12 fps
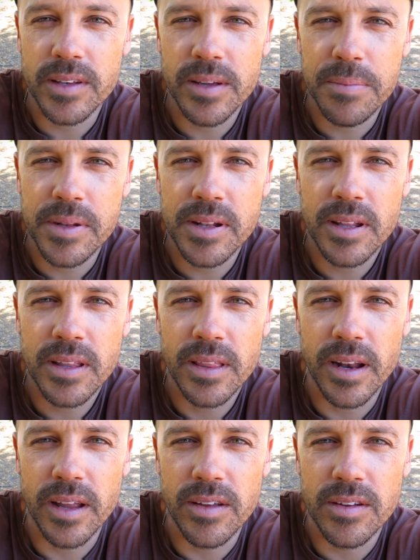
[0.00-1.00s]
of tips
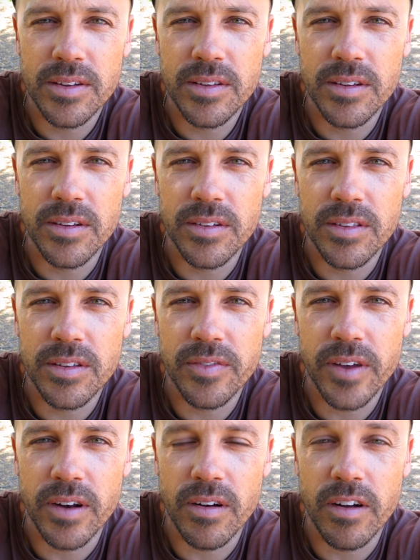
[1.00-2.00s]
that I use to
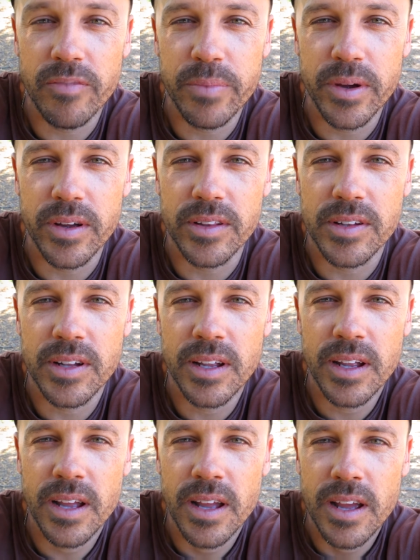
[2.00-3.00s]
photograph
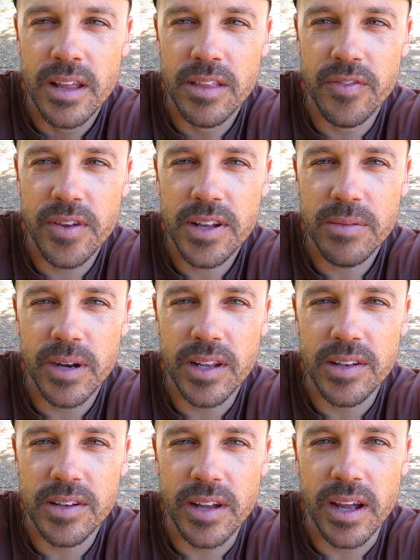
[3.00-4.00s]
birds. The first one
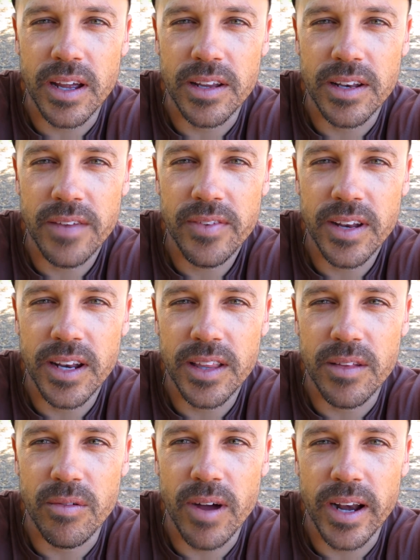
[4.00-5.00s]
is you definitely
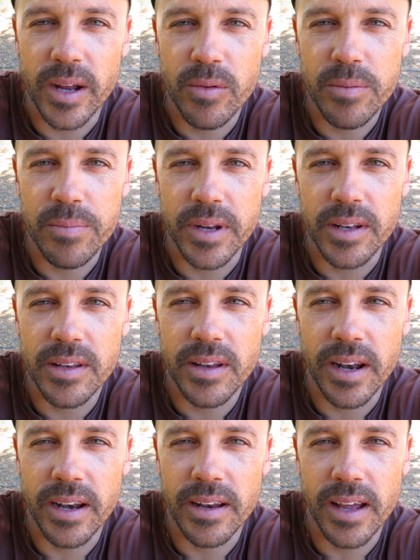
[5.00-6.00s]
need the right equipment,
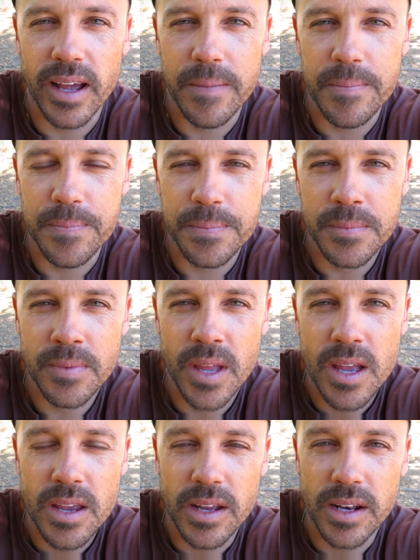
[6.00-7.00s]
and
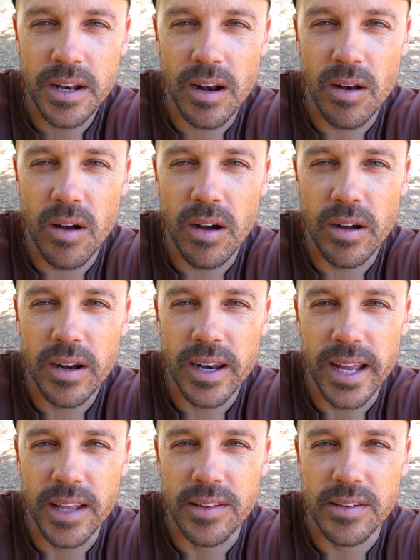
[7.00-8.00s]
you need a long
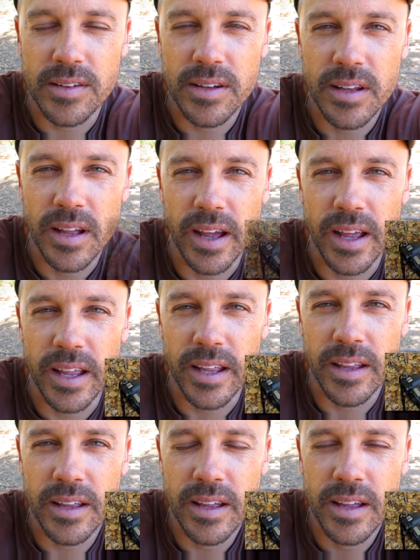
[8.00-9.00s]
lens, a